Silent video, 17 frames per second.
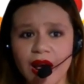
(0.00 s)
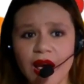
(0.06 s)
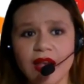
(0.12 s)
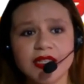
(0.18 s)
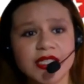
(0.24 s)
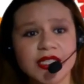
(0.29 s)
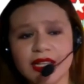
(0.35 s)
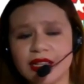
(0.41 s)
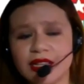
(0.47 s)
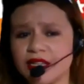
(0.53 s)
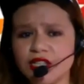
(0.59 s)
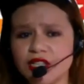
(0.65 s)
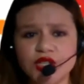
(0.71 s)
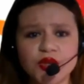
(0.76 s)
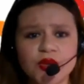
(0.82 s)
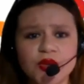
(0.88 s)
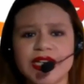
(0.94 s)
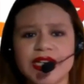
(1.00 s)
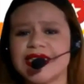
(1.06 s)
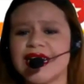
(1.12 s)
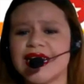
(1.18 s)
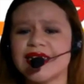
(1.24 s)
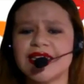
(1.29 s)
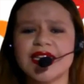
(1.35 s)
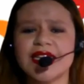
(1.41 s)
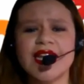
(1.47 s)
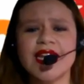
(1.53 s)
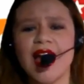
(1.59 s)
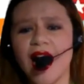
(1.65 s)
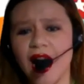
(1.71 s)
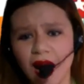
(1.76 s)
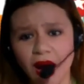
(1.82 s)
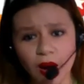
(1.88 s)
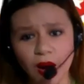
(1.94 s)
telling you exactly
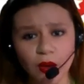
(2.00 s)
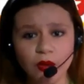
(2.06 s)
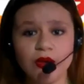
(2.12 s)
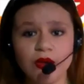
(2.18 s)
how